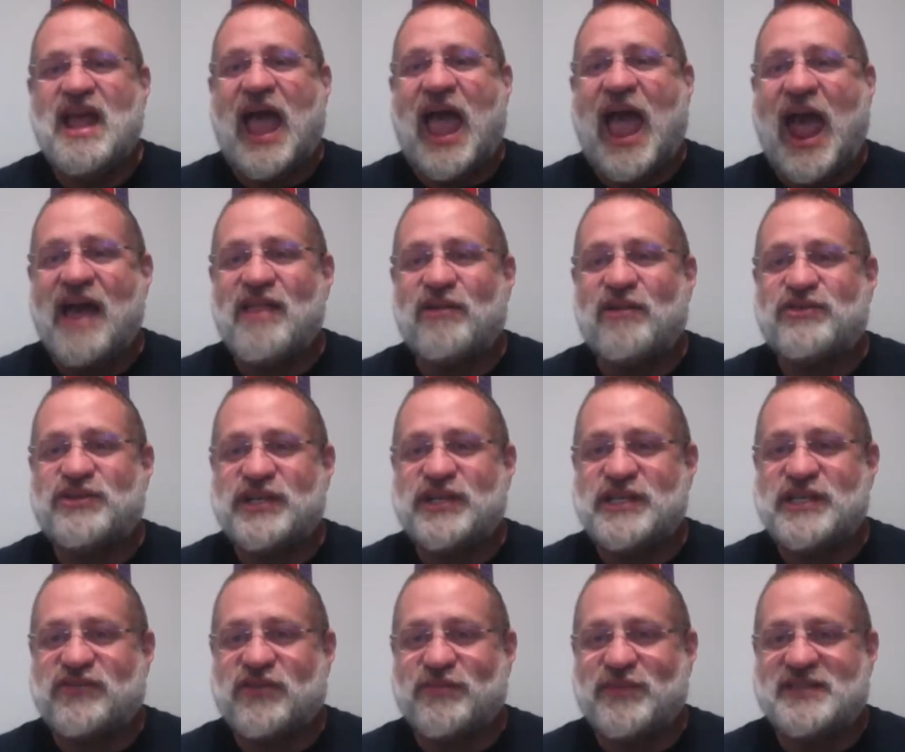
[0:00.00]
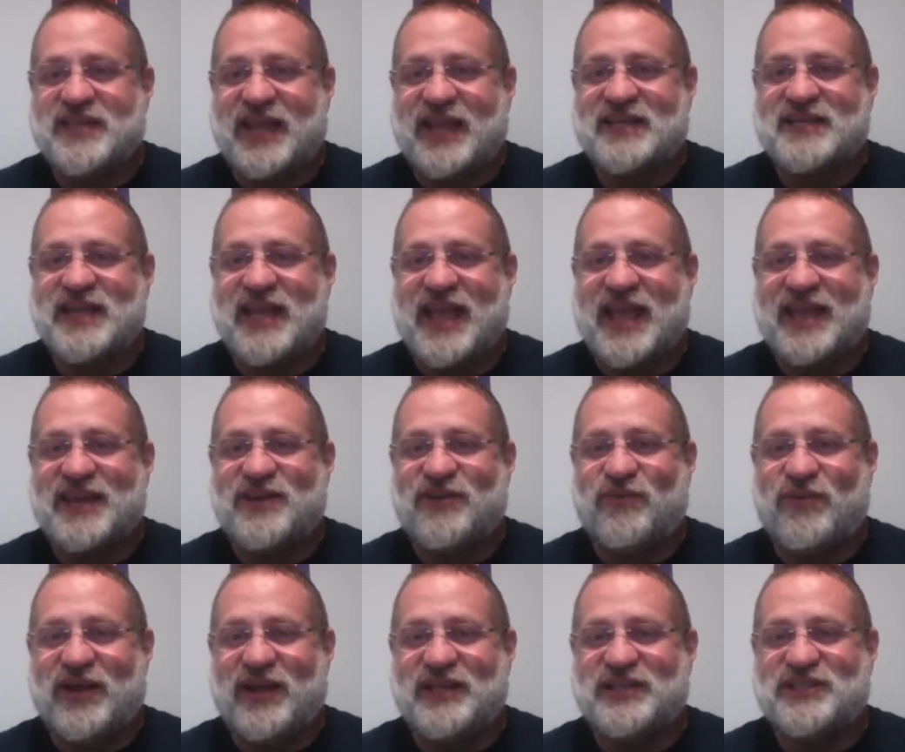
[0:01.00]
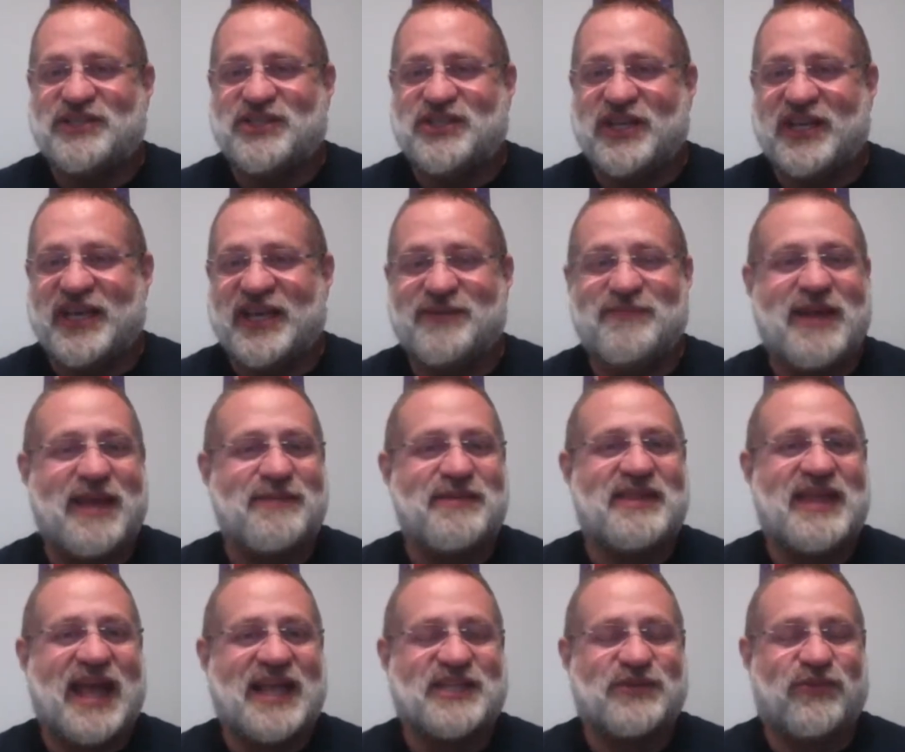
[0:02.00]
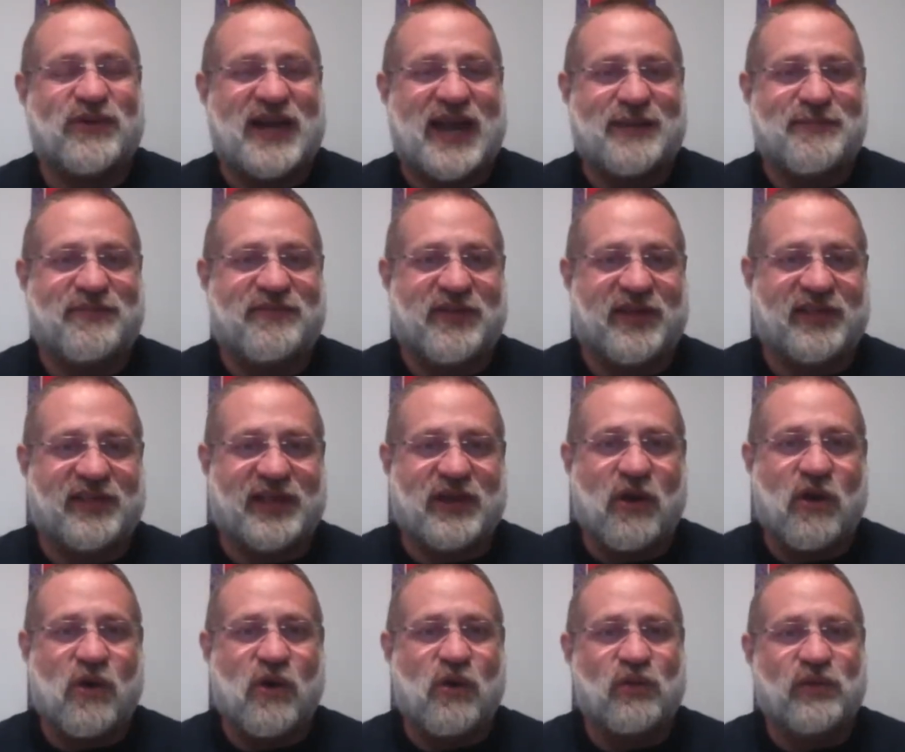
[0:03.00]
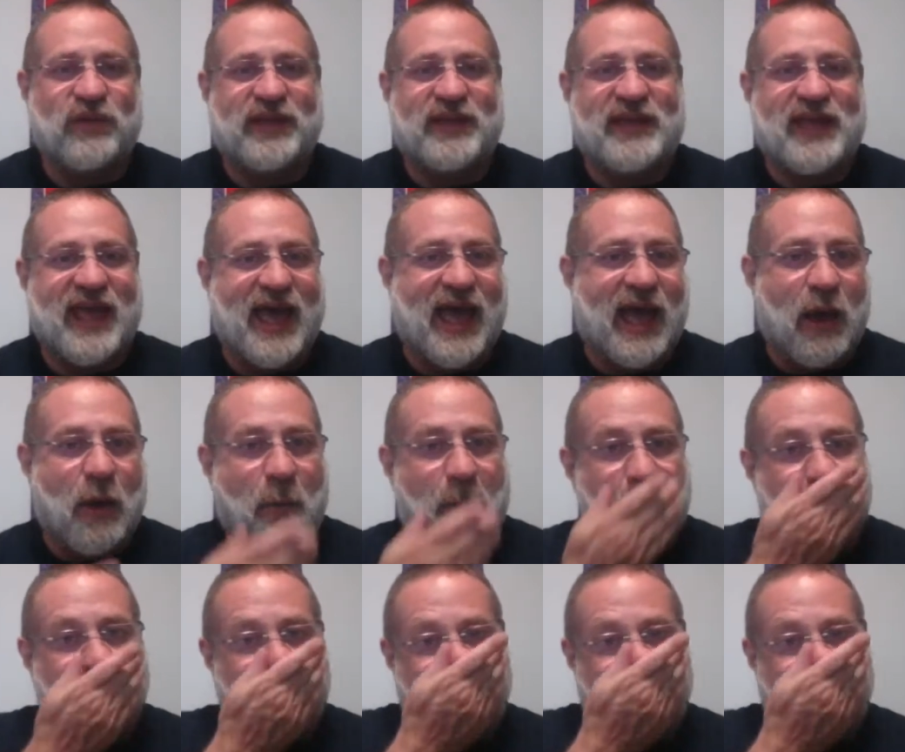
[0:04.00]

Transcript: Allergies from Santa Ana winds, Gene. Maybe that's what I'm feeling. Holy cow!